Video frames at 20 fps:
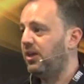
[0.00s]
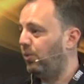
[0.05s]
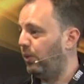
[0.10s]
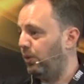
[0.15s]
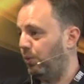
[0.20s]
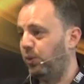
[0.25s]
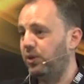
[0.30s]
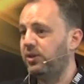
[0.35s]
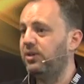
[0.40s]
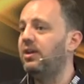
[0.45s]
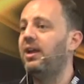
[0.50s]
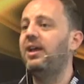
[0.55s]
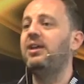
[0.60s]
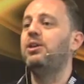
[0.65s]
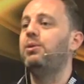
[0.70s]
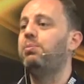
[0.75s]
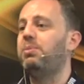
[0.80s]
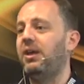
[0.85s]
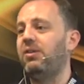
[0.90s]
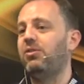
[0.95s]
we wouldn't
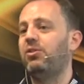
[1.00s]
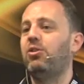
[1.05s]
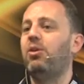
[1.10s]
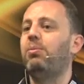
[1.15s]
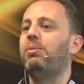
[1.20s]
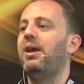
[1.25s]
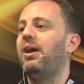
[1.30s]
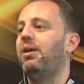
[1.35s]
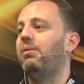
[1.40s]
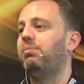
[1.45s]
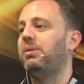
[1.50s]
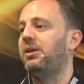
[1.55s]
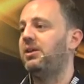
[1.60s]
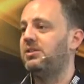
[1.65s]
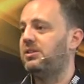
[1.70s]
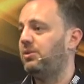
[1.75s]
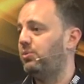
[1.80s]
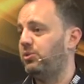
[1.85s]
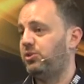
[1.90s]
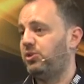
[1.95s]
let you pick the drop-down
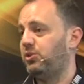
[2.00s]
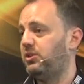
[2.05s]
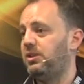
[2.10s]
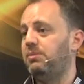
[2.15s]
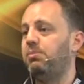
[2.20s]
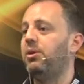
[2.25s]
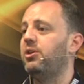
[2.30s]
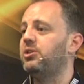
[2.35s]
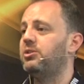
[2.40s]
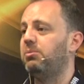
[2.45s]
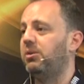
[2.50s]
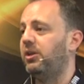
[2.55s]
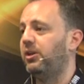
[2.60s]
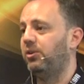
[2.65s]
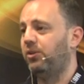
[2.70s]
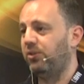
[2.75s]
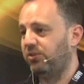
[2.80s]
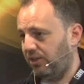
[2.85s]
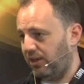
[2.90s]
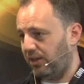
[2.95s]
because it was just impossible in
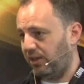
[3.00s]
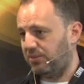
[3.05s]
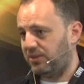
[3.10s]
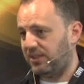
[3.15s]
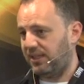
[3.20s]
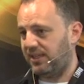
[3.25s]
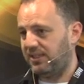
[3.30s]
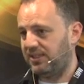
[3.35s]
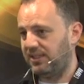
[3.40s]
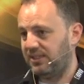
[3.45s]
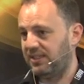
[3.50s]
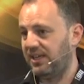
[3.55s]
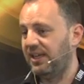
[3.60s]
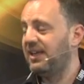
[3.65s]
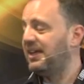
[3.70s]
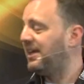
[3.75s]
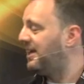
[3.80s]
all circumstances.